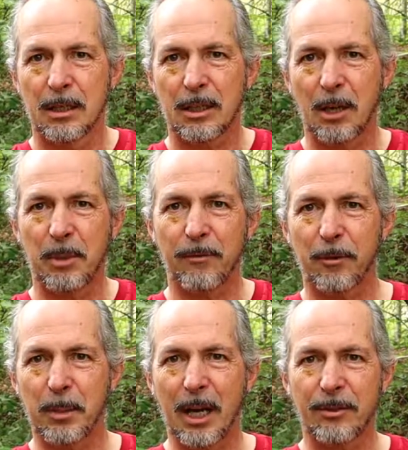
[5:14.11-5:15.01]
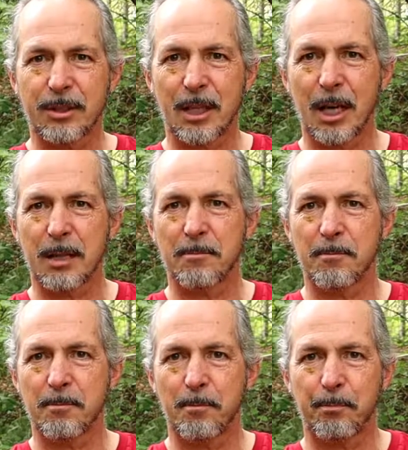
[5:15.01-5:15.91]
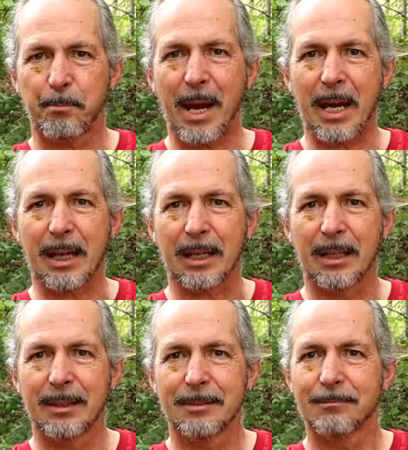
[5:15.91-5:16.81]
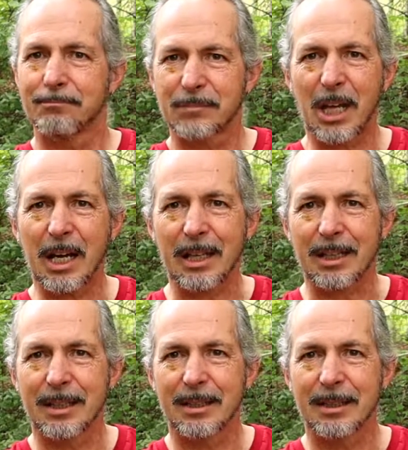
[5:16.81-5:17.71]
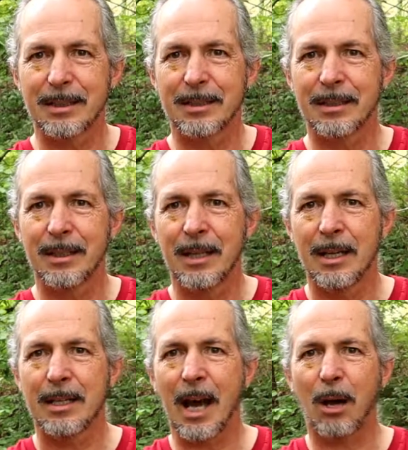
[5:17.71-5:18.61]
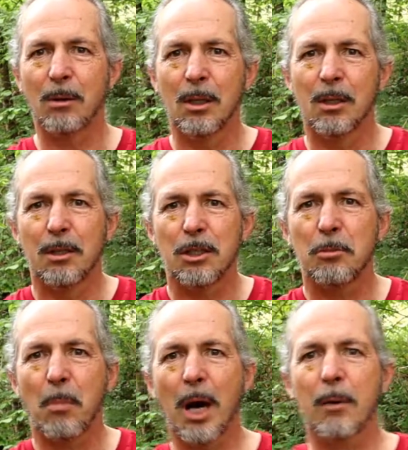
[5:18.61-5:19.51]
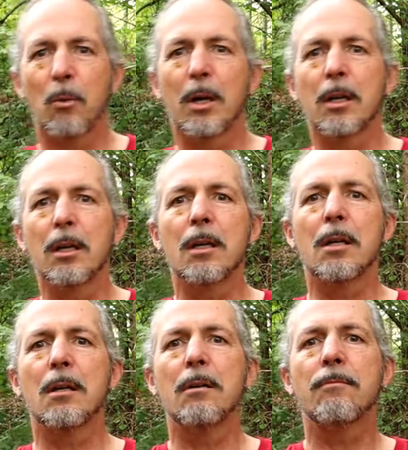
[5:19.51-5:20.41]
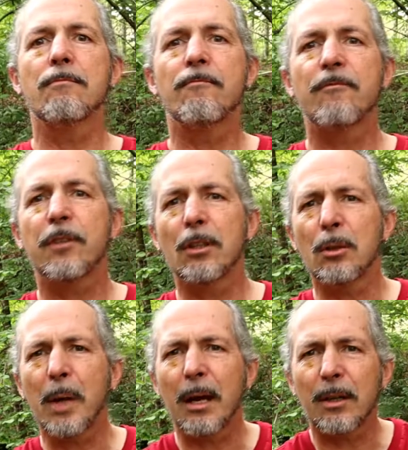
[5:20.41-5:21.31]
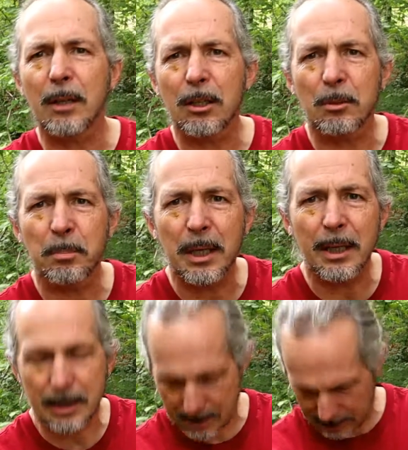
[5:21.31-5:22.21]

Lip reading: come in from the outside, bang, got it. Now, you might want to feel around a little bit,